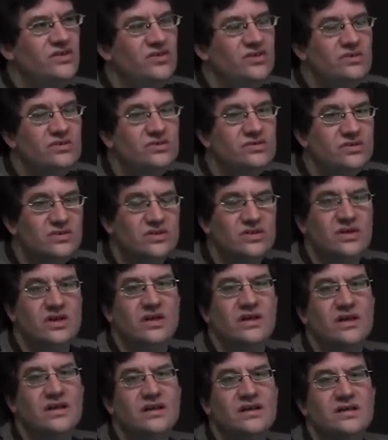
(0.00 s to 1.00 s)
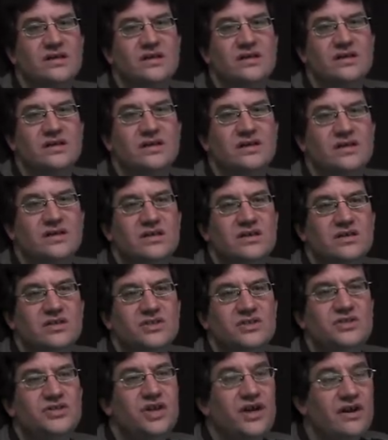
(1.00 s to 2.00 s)
You could
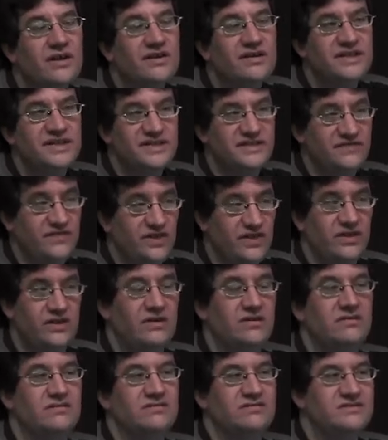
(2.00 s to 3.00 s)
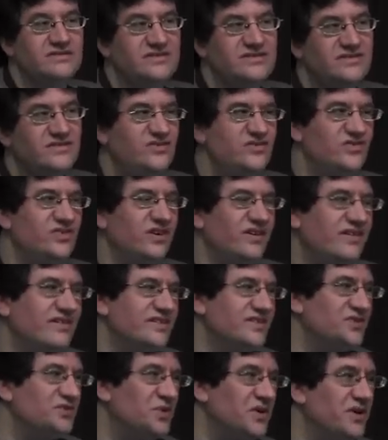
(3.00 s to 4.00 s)
share this video, you know,
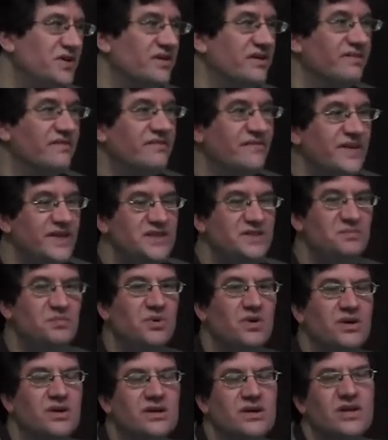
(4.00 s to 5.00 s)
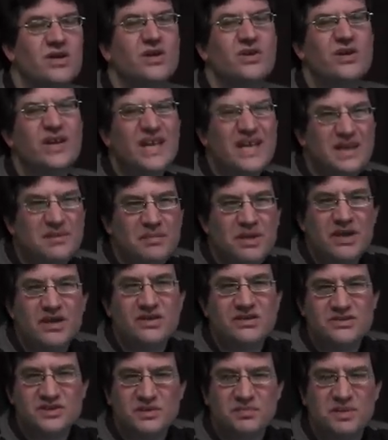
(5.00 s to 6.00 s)
Twitter and Facebook,
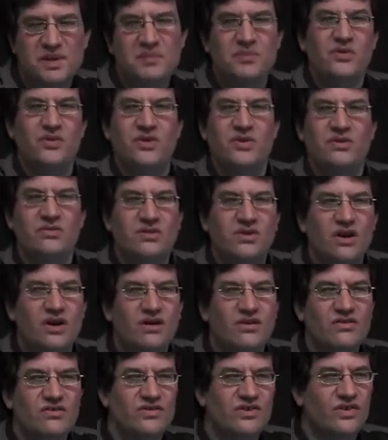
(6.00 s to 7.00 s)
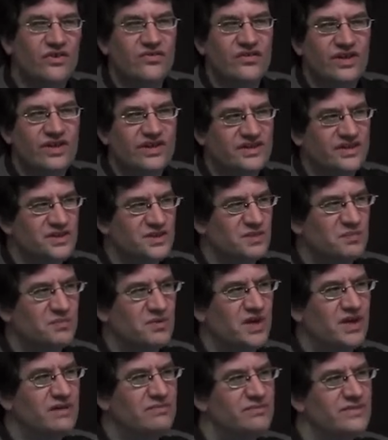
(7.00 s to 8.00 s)
email it to people that you know and don't think there's a
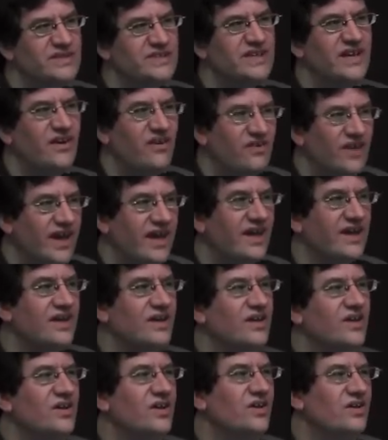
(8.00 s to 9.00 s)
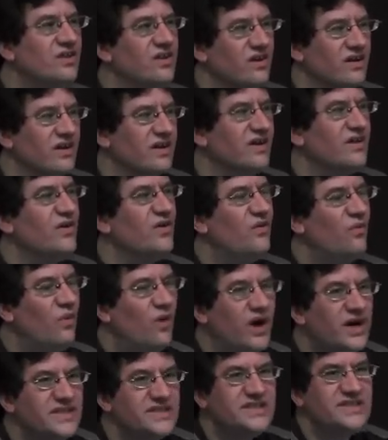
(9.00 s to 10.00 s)
problem, and say, okay, look,
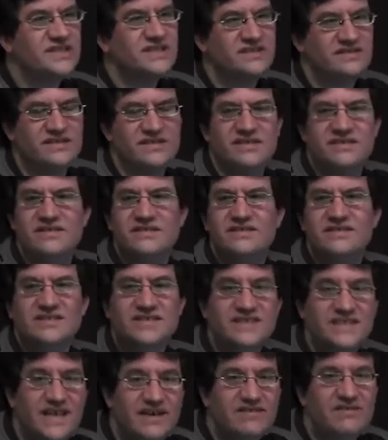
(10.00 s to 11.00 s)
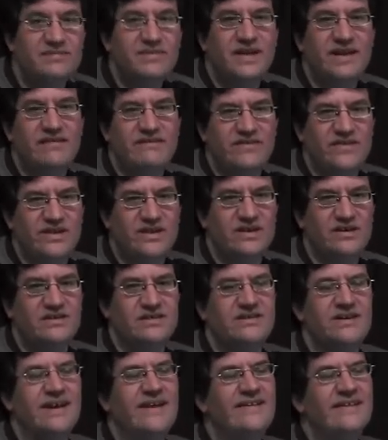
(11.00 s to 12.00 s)
watch this 7-minute video
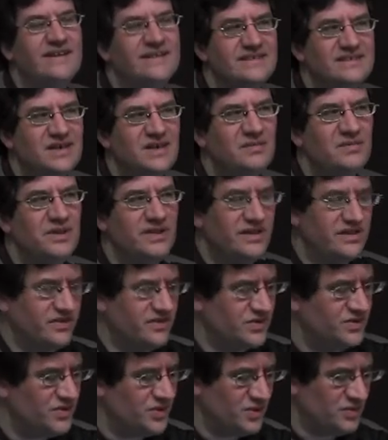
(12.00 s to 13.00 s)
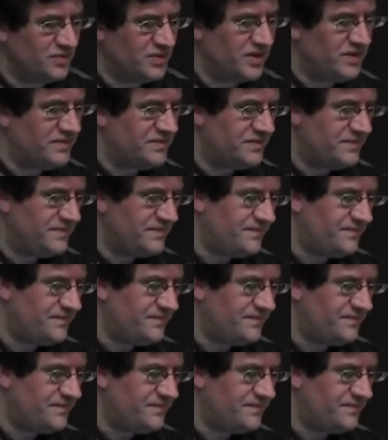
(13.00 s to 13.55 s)
and then tell me that there's no problem.